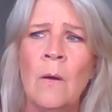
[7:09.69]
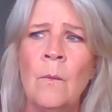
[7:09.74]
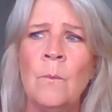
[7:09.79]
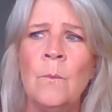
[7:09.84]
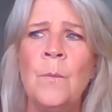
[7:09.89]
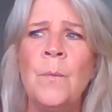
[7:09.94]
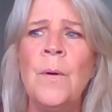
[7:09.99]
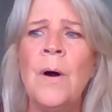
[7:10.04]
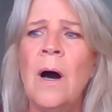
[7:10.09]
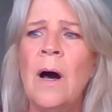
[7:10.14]

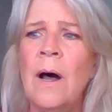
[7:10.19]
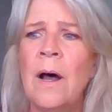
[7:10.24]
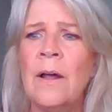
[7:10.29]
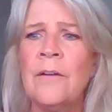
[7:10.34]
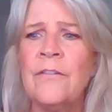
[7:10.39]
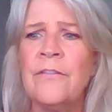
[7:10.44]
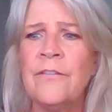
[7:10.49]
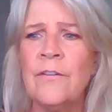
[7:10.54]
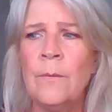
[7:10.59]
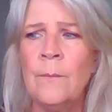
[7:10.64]

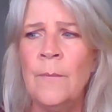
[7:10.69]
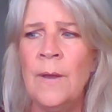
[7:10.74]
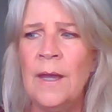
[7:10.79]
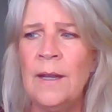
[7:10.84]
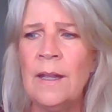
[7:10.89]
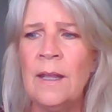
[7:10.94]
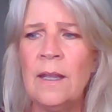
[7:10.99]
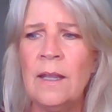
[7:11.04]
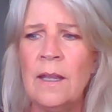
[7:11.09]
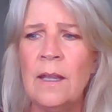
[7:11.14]
But for
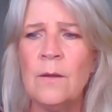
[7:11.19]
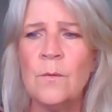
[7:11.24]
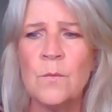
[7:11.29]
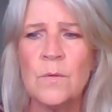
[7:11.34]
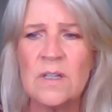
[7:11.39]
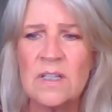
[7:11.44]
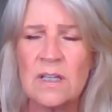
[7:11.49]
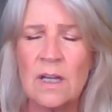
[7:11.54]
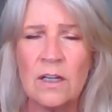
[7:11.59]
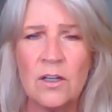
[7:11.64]
many, it
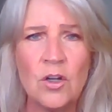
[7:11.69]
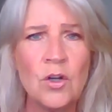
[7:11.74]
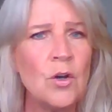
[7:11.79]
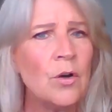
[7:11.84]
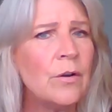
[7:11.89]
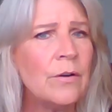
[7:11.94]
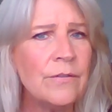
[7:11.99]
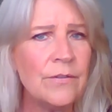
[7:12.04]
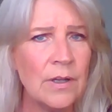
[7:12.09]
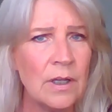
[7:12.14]
was
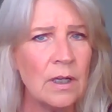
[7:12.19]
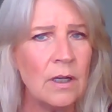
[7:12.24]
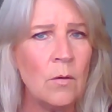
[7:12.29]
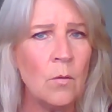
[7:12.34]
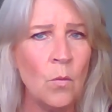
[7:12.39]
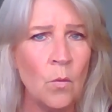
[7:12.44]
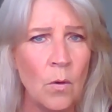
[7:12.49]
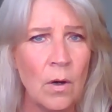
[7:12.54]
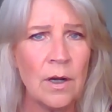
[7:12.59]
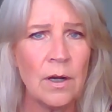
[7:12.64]
unnerving
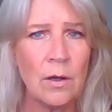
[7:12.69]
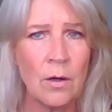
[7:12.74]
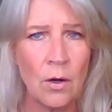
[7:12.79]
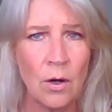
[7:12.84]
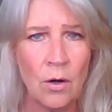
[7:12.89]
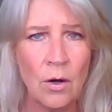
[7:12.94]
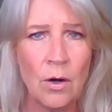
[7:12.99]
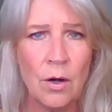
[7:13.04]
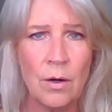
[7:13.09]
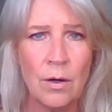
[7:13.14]
what
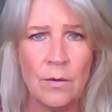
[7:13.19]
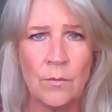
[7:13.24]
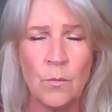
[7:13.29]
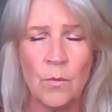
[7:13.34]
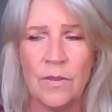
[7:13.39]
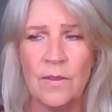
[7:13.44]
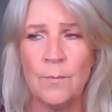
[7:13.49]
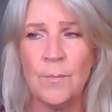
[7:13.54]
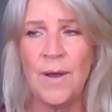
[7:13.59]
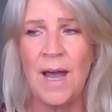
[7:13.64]
occurred
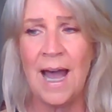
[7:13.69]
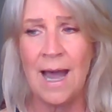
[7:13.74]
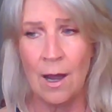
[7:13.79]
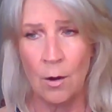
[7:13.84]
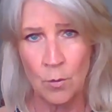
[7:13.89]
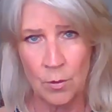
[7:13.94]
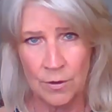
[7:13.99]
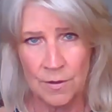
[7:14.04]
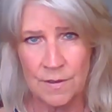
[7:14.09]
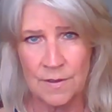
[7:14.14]
with the
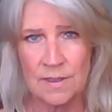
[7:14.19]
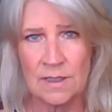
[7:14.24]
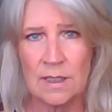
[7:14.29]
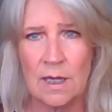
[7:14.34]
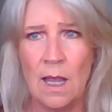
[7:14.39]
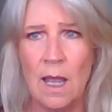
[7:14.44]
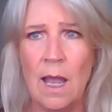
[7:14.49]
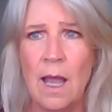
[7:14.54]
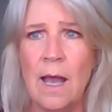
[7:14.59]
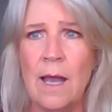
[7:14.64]
powers
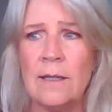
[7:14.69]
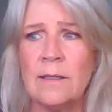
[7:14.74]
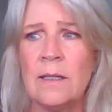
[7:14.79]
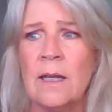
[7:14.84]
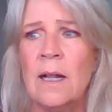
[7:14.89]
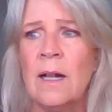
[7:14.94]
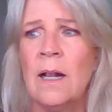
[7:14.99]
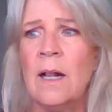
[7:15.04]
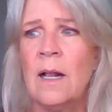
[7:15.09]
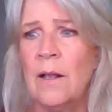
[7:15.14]
and
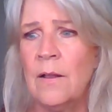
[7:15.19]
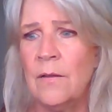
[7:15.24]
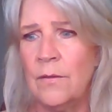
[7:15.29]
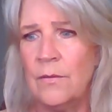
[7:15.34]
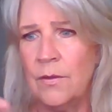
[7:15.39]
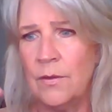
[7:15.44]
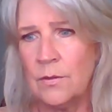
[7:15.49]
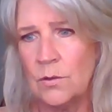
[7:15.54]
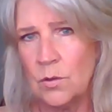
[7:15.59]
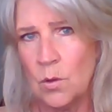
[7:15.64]

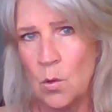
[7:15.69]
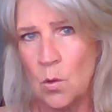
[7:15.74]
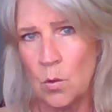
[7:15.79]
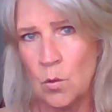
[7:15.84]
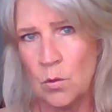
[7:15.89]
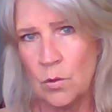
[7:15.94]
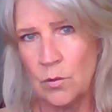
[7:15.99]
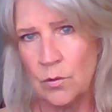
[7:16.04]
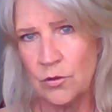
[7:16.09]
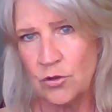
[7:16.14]
the
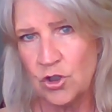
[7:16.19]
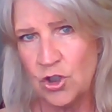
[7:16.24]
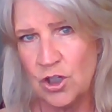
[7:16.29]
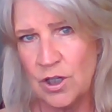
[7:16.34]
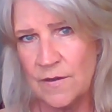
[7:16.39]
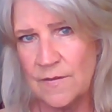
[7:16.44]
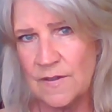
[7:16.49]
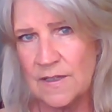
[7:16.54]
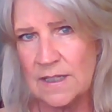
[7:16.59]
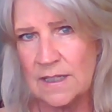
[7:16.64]
total
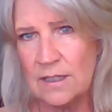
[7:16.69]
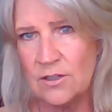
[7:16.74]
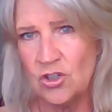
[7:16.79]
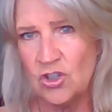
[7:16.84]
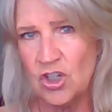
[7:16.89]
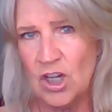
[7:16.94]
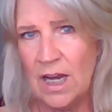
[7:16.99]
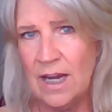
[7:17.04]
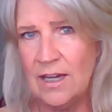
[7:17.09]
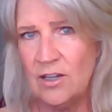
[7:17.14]
shifts and
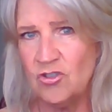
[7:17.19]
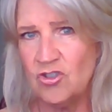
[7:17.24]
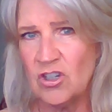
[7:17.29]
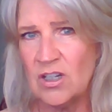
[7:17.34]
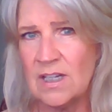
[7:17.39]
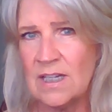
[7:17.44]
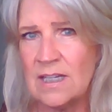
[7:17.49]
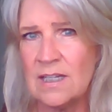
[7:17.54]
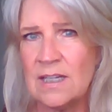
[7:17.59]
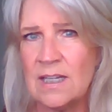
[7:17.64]

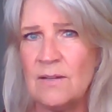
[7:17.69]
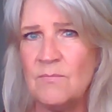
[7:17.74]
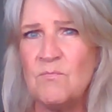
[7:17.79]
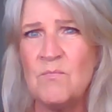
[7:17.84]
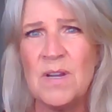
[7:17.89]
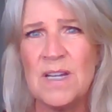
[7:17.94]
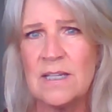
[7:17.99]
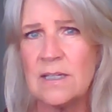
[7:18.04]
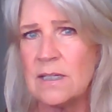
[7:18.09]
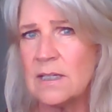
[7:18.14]
changes in
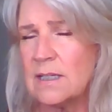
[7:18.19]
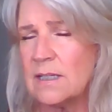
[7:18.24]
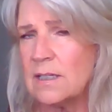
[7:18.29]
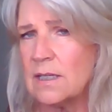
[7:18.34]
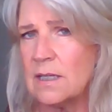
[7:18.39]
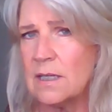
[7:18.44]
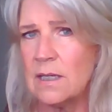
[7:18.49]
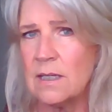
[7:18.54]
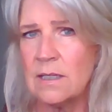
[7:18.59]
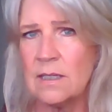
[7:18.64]

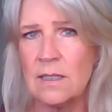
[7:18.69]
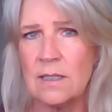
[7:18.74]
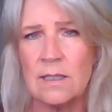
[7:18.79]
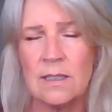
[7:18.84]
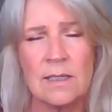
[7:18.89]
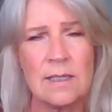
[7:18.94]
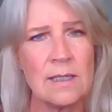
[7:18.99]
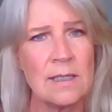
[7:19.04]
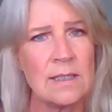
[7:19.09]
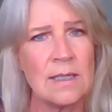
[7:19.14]
businesses
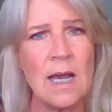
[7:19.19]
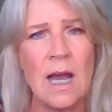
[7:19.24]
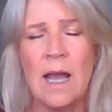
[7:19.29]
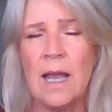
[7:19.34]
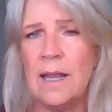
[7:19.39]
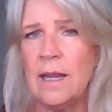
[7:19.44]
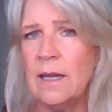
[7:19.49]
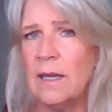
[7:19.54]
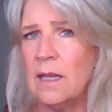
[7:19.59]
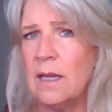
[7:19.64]
and
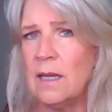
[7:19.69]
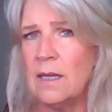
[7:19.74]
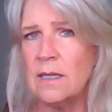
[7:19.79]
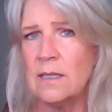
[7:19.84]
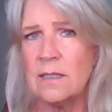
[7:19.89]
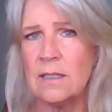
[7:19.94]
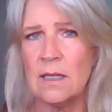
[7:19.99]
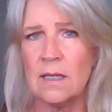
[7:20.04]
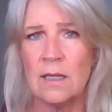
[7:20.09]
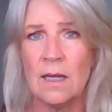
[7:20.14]

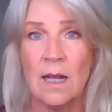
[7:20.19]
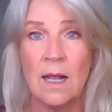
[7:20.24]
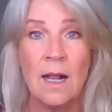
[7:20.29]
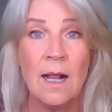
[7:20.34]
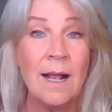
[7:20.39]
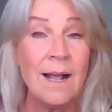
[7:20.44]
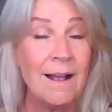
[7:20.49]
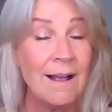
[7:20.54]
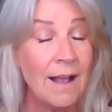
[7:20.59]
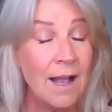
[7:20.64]
societies and
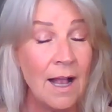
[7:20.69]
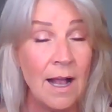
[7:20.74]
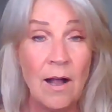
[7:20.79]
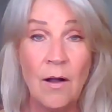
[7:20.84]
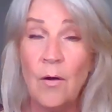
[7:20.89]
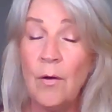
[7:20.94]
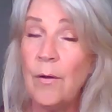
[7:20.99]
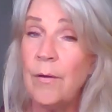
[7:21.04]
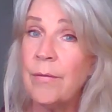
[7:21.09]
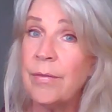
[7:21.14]

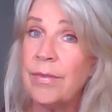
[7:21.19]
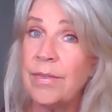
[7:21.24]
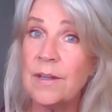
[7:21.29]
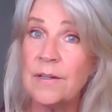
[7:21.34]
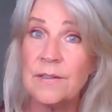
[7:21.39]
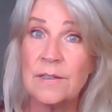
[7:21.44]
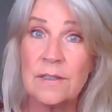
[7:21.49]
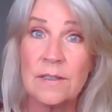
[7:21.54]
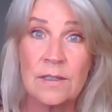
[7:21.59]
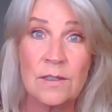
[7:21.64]
health
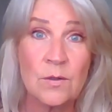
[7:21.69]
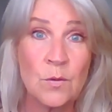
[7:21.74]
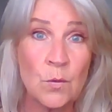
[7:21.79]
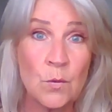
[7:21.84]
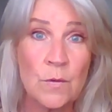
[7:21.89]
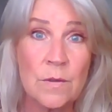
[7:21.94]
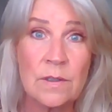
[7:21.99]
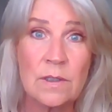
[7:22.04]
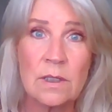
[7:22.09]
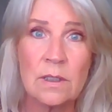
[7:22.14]
and
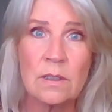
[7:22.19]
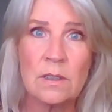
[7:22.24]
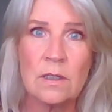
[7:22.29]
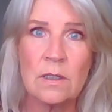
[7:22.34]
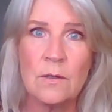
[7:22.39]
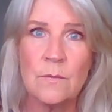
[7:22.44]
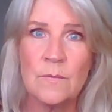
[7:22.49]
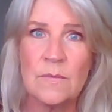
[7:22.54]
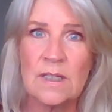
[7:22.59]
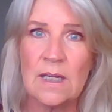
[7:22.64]
school
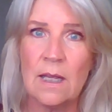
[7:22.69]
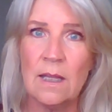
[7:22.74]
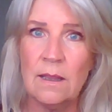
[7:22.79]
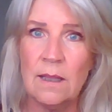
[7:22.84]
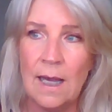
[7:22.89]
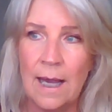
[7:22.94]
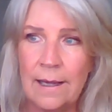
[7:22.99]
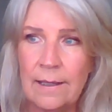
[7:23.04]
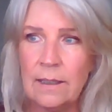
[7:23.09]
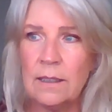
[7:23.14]
systems.
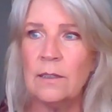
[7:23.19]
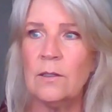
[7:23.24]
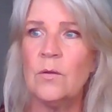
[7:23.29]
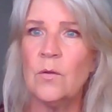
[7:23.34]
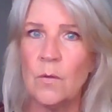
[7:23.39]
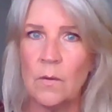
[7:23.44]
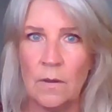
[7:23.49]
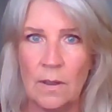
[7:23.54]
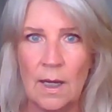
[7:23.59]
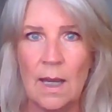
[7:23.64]
And that can
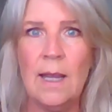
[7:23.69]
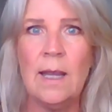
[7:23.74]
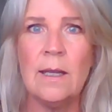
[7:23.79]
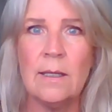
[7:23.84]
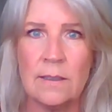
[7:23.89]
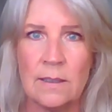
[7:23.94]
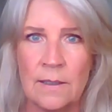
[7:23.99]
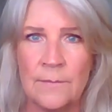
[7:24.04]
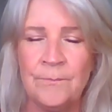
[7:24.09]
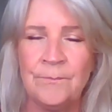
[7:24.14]

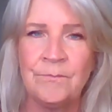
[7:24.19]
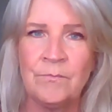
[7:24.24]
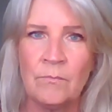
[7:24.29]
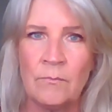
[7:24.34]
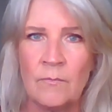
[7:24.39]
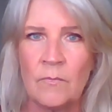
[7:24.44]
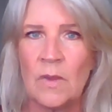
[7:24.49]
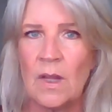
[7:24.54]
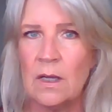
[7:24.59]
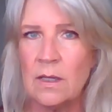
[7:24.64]
create
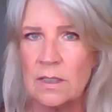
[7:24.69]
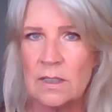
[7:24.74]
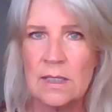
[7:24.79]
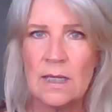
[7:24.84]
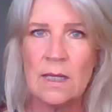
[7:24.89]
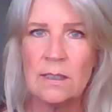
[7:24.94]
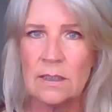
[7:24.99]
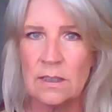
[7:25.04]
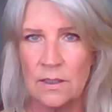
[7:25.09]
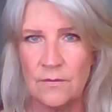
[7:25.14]
a
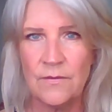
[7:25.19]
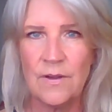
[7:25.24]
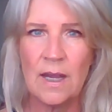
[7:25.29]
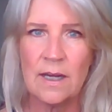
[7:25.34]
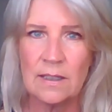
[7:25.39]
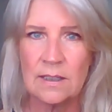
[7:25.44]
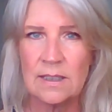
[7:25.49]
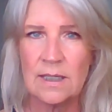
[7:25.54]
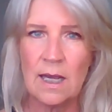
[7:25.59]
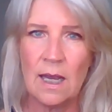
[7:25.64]
sense of
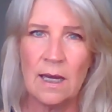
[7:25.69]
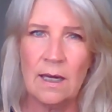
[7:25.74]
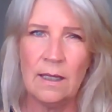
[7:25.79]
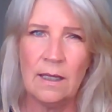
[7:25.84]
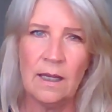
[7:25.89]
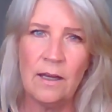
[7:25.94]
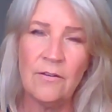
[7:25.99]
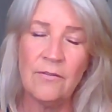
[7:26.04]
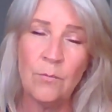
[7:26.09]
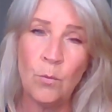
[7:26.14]

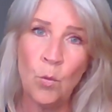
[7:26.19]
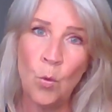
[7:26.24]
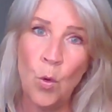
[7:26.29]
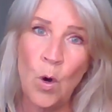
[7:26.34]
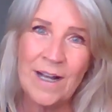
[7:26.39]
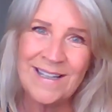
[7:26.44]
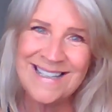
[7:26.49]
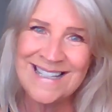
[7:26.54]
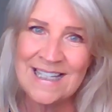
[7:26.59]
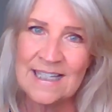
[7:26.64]
anxiety of
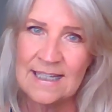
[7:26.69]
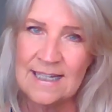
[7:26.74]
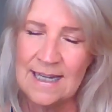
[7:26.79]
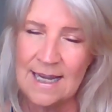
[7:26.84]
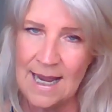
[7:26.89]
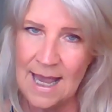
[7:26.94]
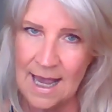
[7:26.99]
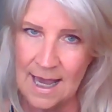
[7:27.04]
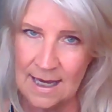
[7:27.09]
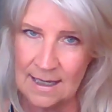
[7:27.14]
what's
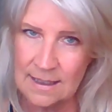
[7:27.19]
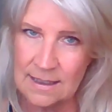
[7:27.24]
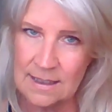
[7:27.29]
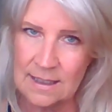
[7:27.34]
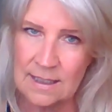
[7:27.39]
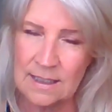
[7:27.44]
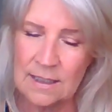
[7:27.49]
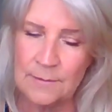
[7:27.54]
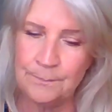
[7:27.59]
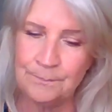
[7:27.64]

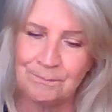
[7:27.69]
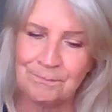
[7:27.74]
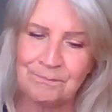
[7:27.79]
next.